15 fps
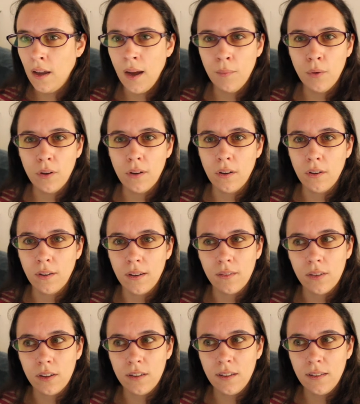I'm not gonna
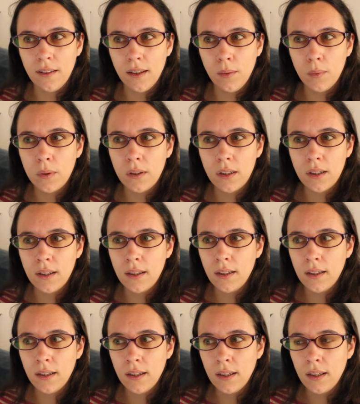give a shit anymore.
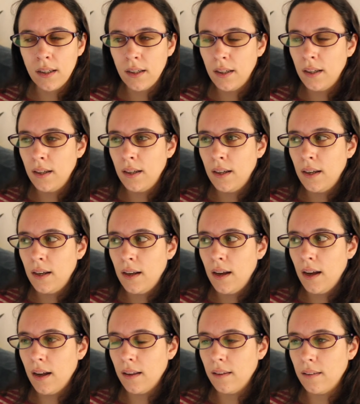
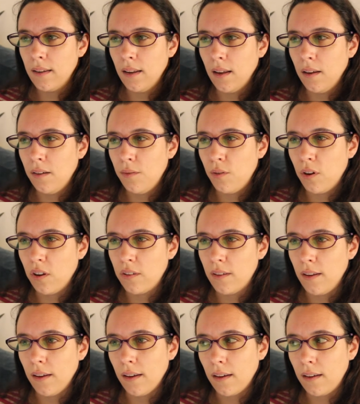And then I'm
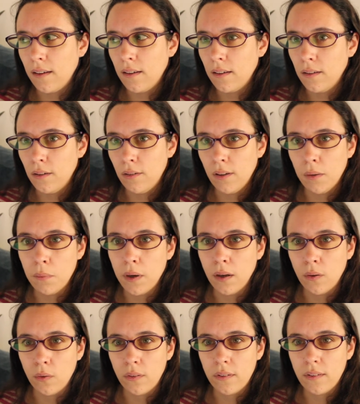just like doing
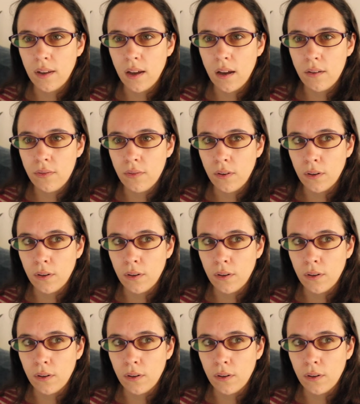my own stuff,